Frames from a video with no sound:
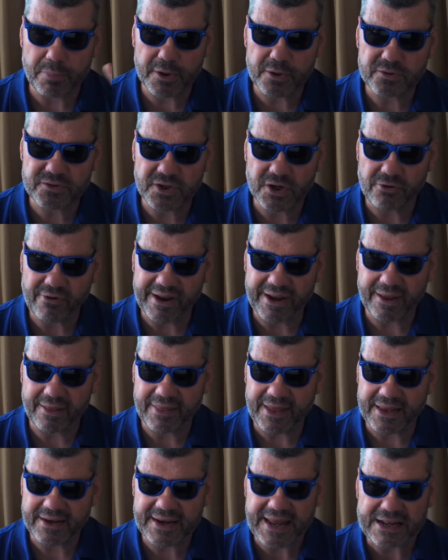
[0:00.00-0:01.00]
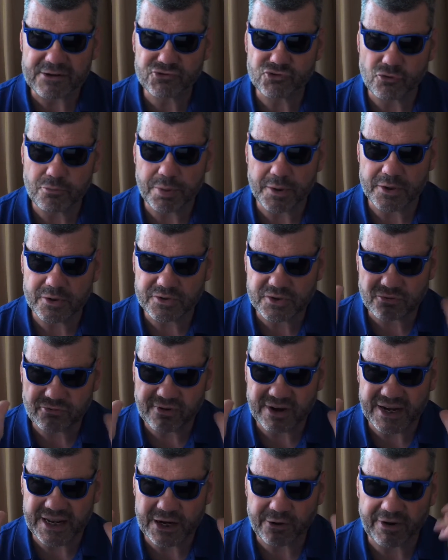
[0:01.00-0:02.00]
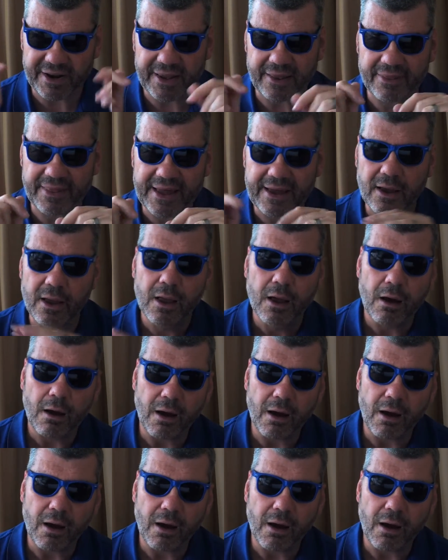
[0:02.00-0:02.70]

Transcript: Blues are great at that. Natural blues are really great at that.